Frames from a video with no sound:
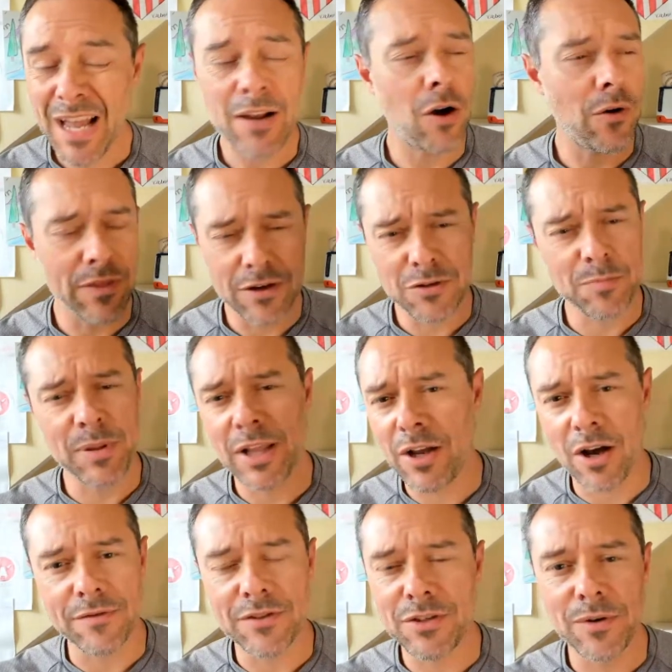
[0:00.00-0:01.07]
There's
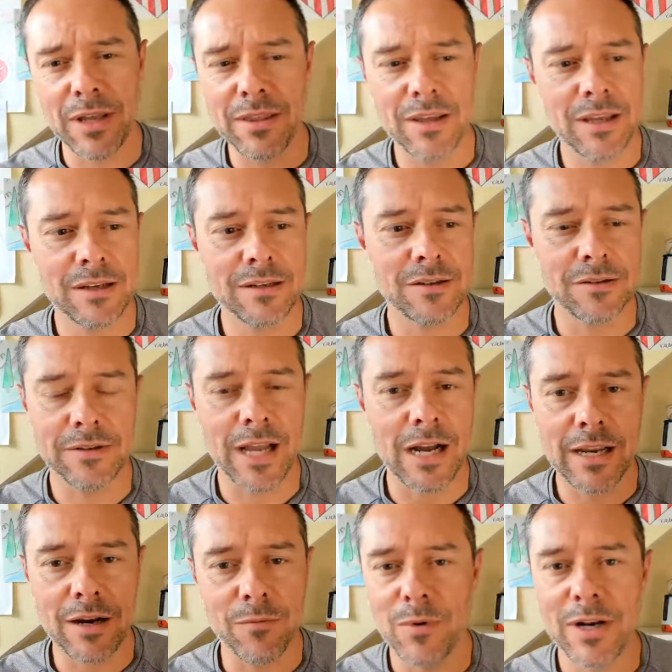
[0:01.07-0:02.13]
playoffs too, I think, or
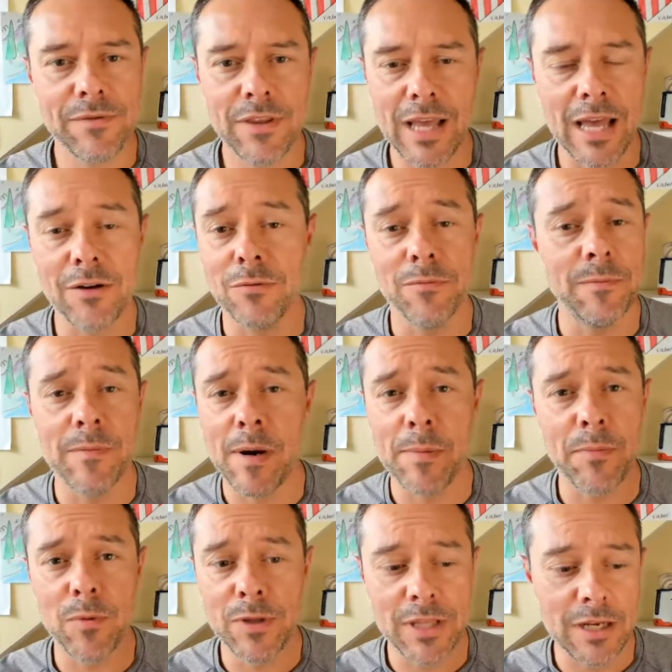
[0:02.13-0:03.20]
knockout, whatever. I don't
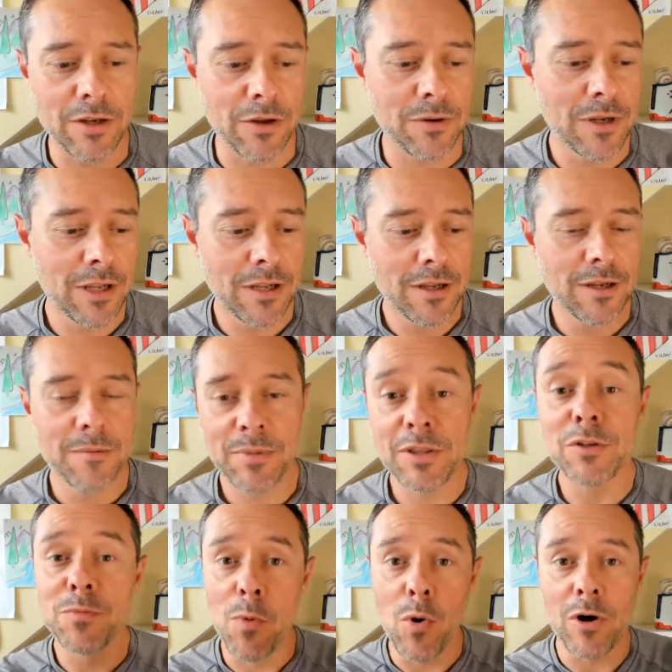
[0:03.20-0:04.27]
remember what they do, but
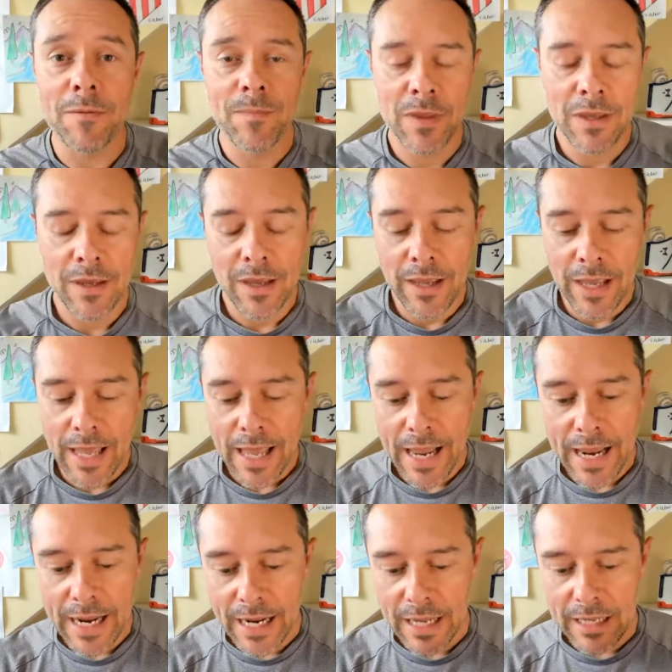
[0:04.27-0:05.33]
there's more.
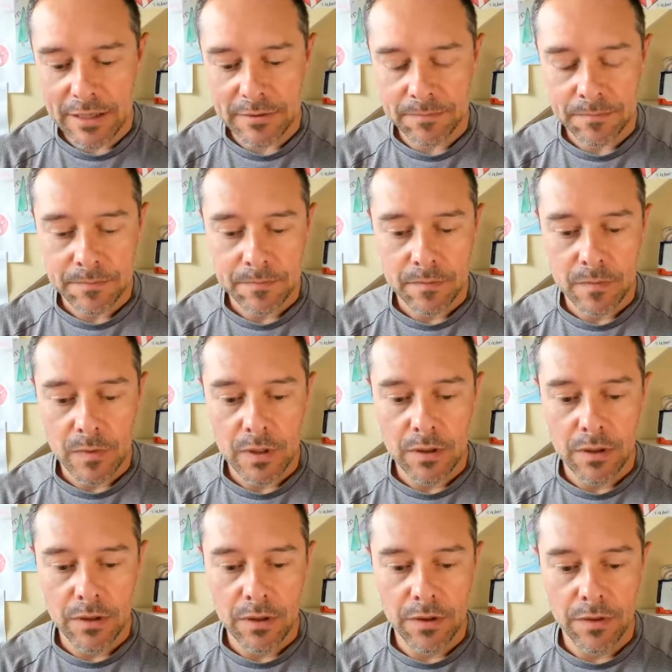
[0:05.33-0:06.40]
And
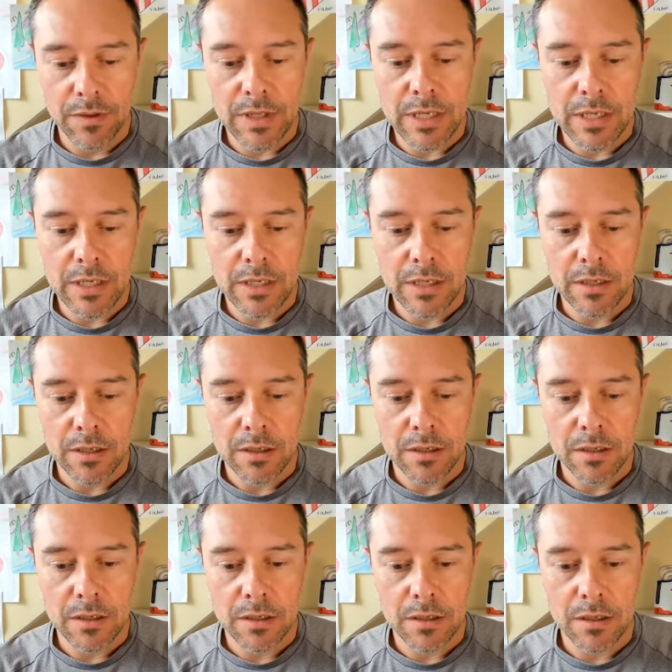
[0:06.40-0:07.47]
the
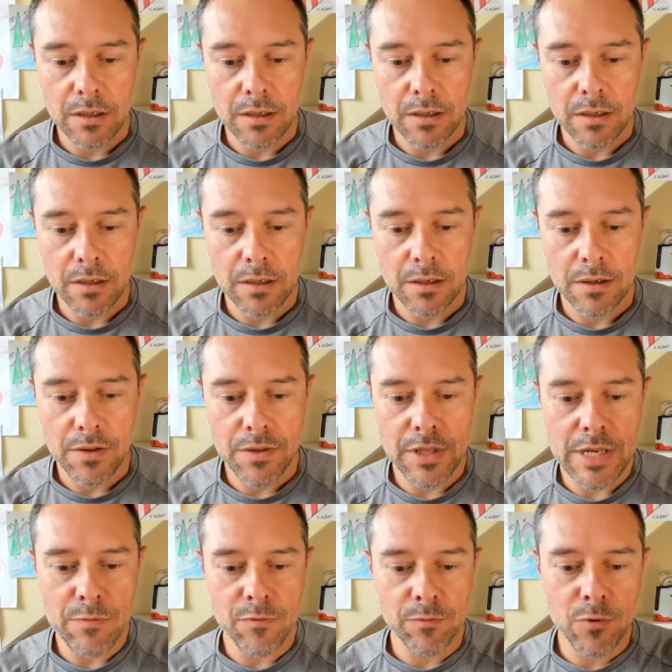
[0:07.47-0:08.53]

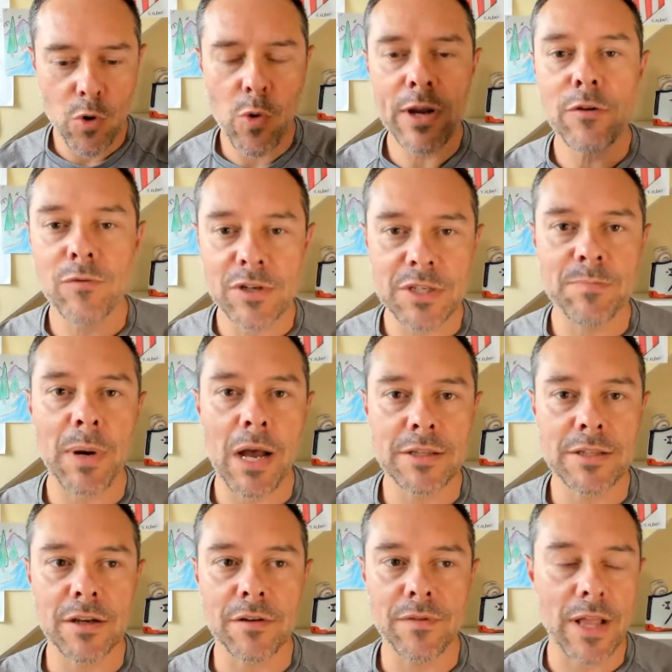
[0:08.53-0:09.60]
quick
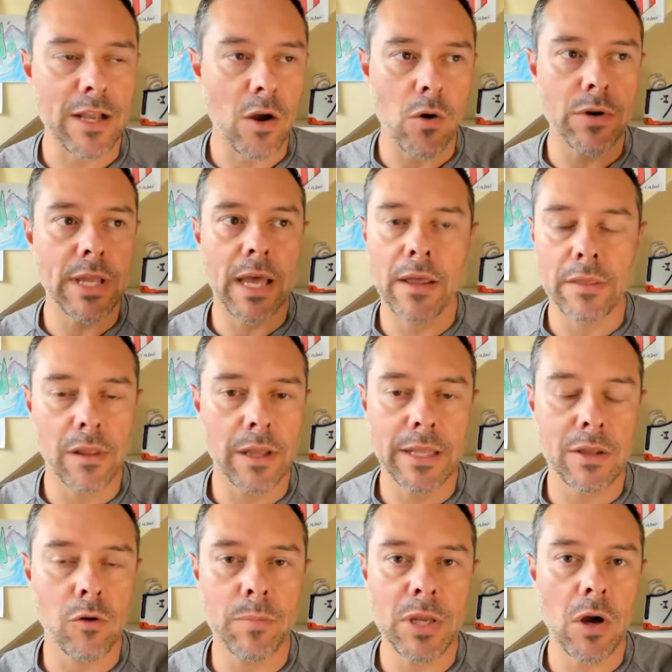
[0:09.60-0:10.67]
response of like, oh yeah, like
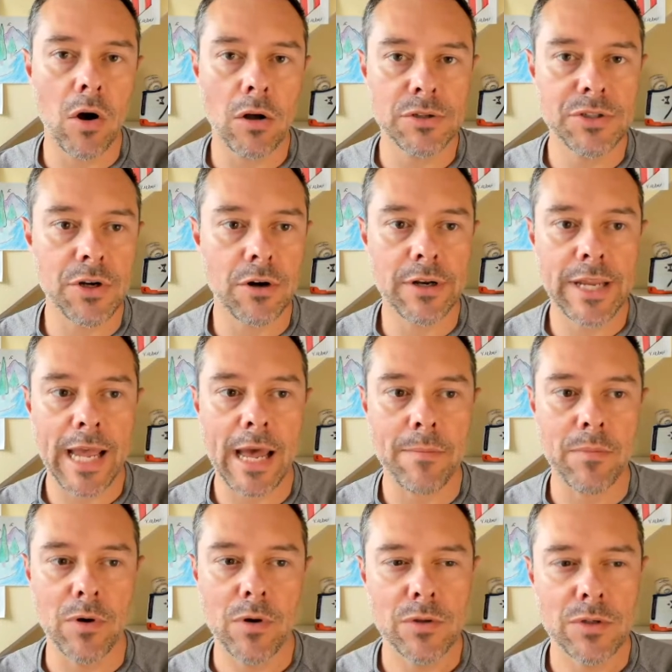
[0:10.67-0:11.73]
there'll be All-Star and
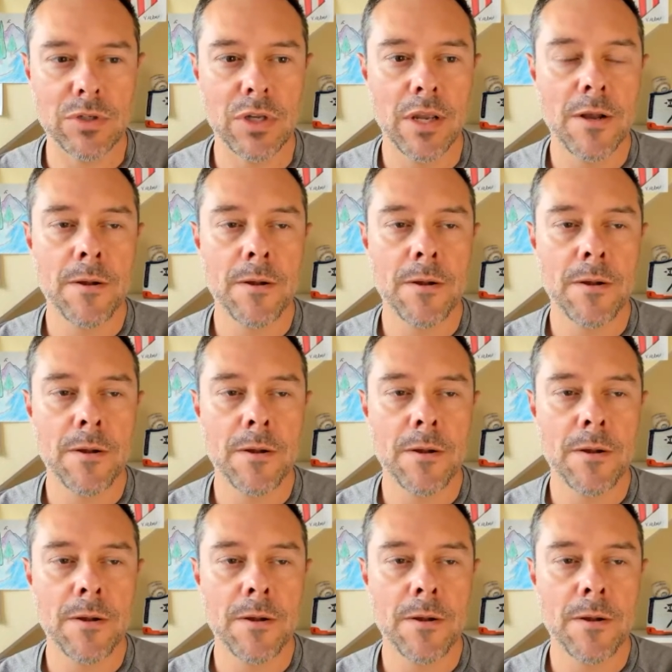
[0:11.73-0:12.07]
Cap Modes,